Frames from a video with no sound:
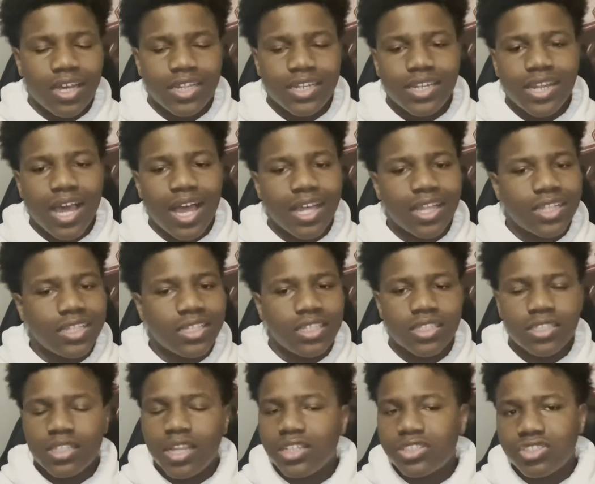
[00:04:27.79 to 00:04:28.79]
not
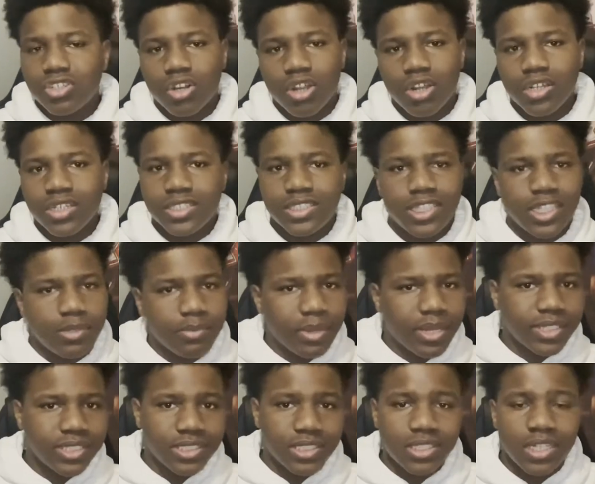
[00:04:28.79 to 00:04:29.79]
turn on his
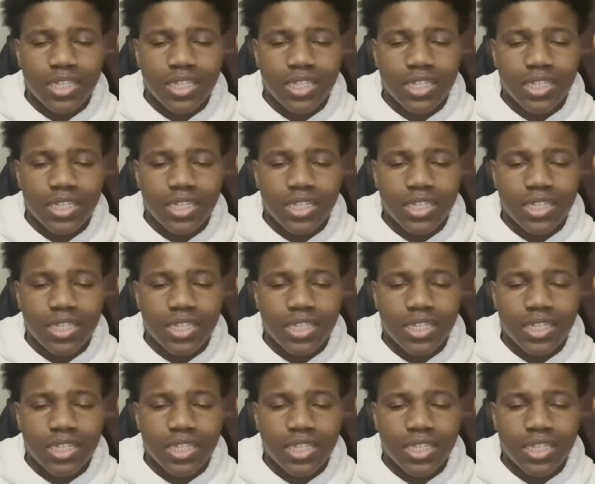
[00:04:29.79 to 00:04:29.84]
teammates.